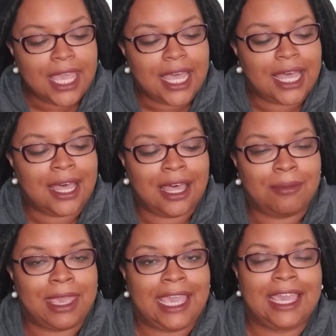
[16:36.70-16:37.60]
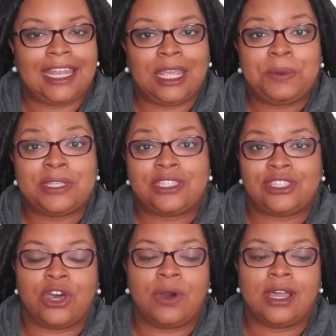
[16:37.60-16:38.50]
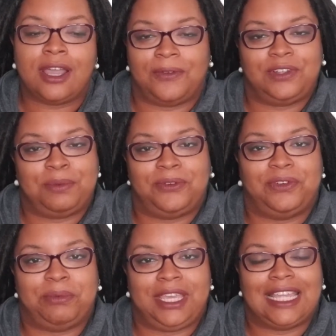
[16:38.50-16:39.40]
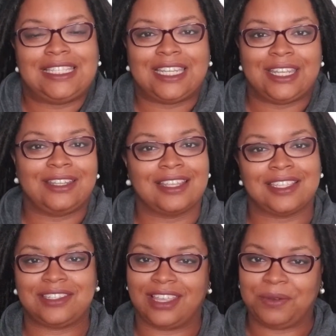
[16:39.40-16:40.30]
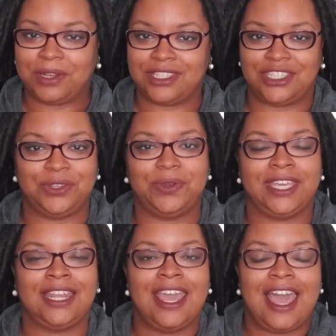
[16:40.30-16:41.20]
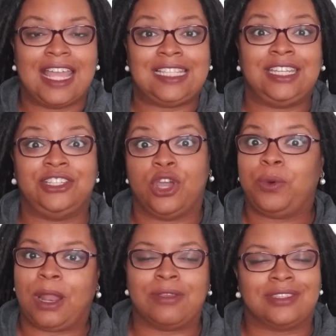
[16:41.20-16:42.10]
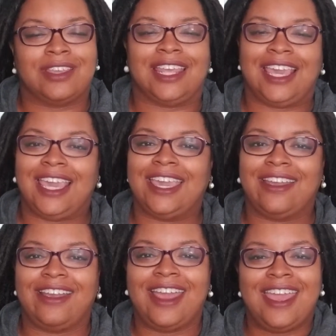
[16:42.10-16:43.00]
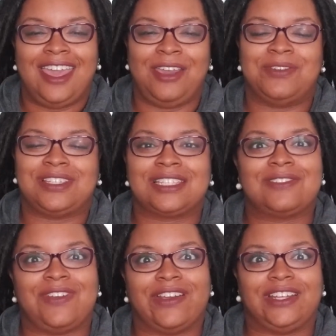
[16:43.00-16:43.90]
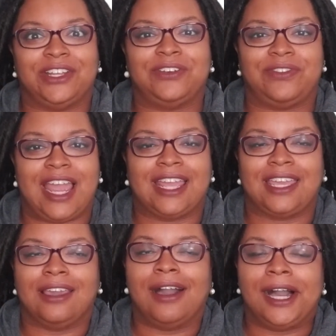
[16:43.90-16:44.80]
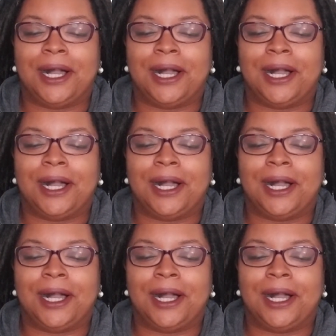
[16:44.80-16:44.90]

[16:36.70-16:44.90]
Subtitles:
And it was so uncomfortable for me. I didn't necessarily want to do it. I didn't know what I was going to hear. It was just very nerve-wracking.